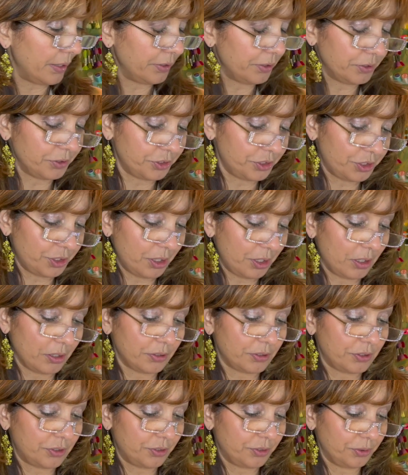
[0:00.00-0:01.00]
her chart
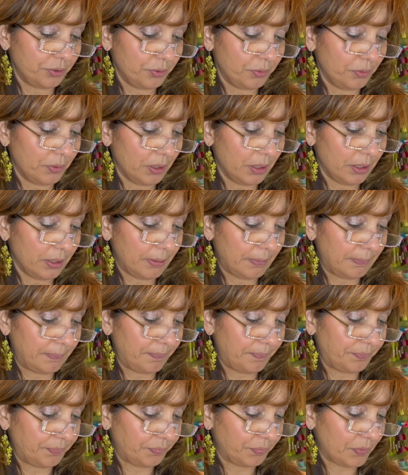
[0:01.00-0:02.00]
to
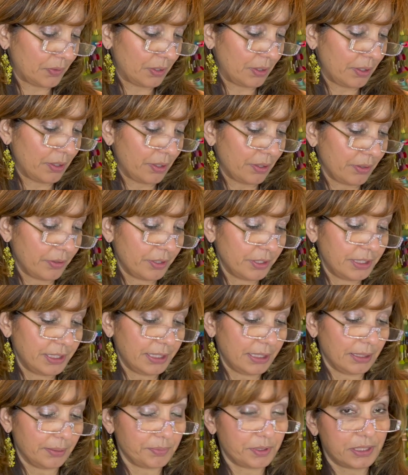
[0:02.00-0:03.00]
the
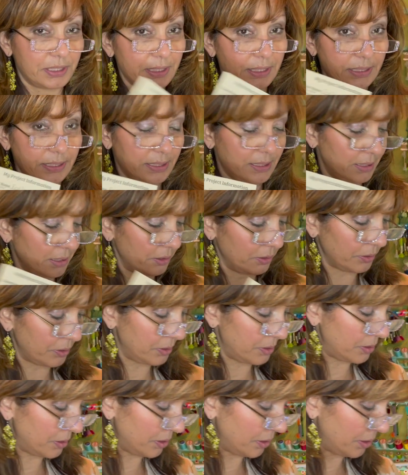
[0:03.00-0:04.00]
DMC
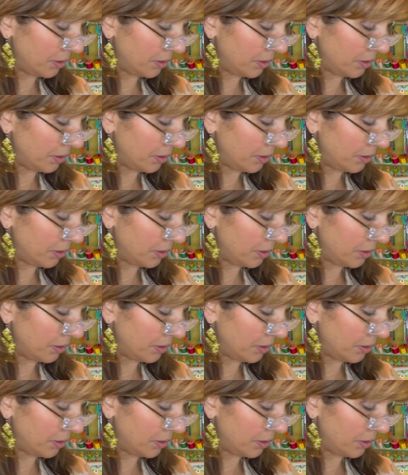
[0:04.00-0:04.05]
silks,